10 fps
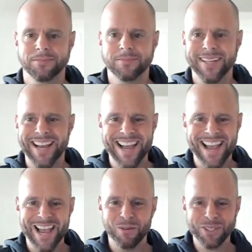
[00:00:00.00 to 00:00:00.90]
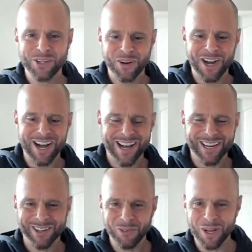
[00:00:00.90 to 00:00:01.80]
Hey, what's going
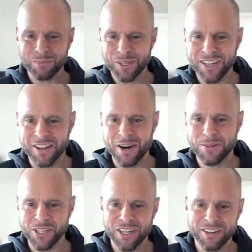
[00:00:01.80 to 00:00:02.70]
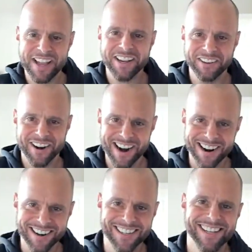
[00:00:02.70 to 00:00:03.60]
on? Welcome to another episode of
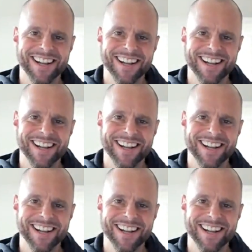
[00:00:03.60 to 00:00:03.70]
AngularAir.